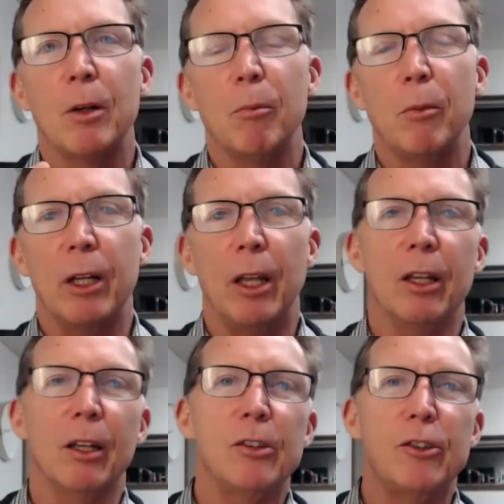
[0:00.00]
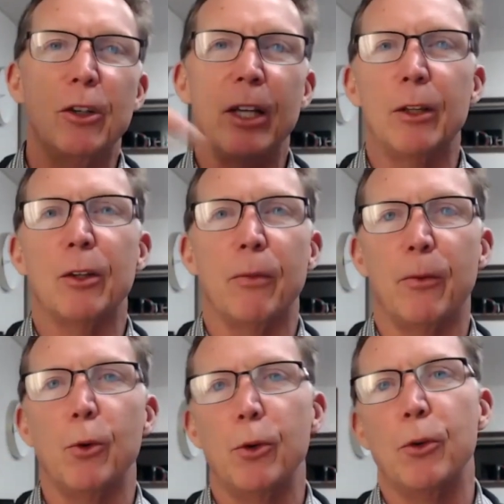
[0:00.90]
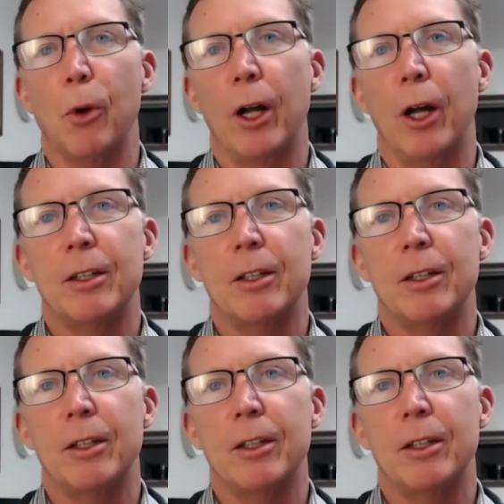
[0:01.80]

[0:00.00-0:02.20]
But unless you get the food right,